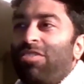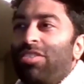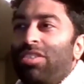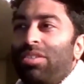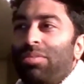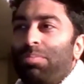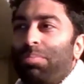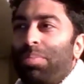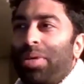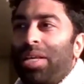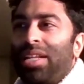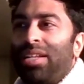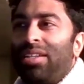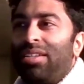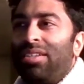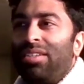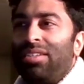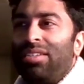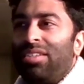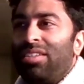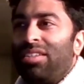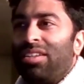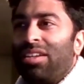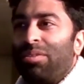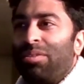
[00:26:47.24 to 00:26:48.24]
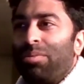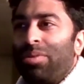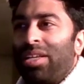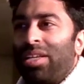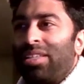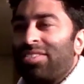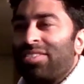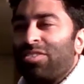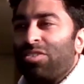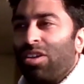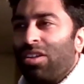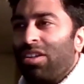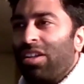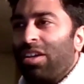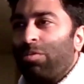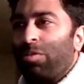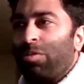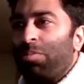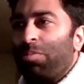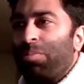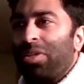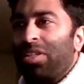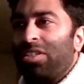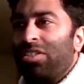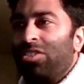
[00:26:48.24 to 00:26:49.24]
haven't been, it's not like
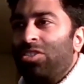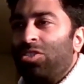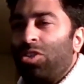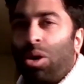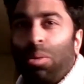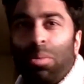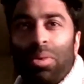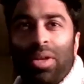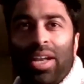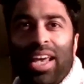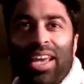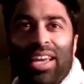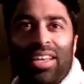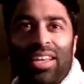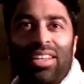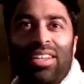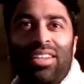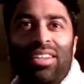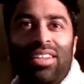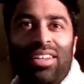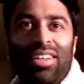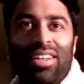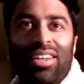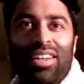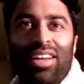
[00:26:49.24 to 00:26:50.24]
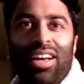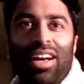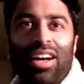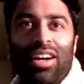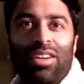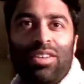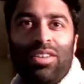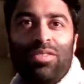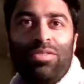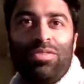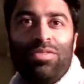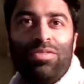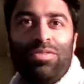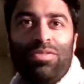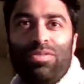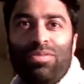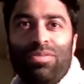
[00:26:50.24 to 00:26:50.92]
we've been dominated out of